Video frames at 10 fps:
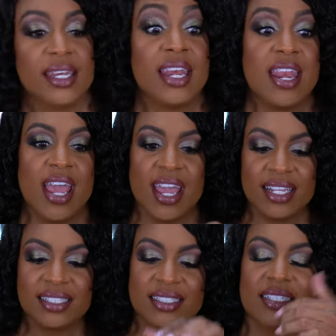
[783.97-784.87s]

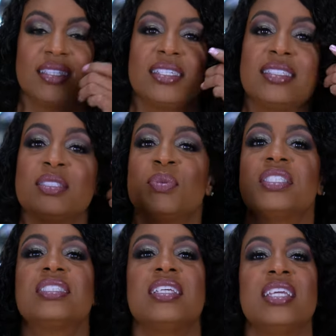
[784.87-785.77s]
Next, this has been
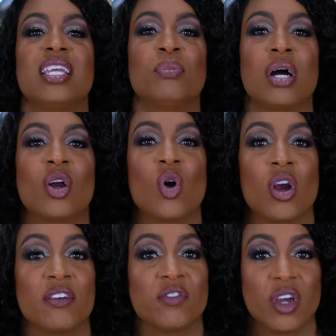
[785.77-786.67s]
sitting in my
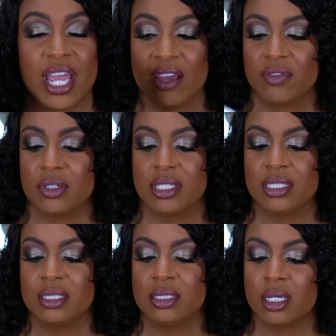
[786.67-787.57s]
cart forever.
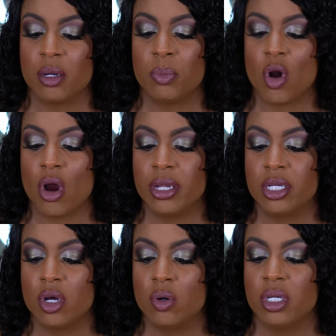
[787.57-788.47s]
This is the
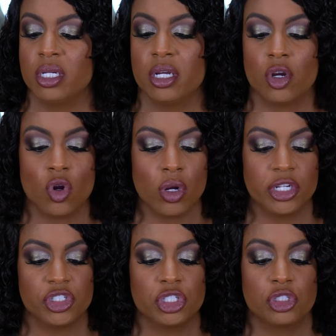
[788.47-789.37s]
Kapari Coconut
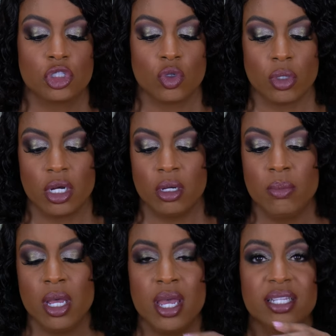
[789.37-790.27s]
Crush
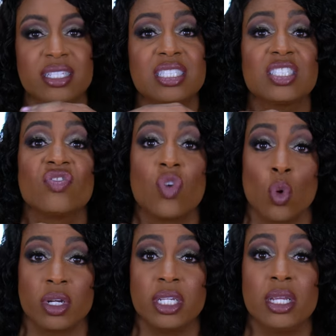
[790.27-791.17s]
Scrub. This is
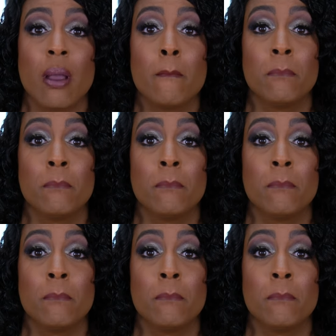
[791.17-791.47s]
$40.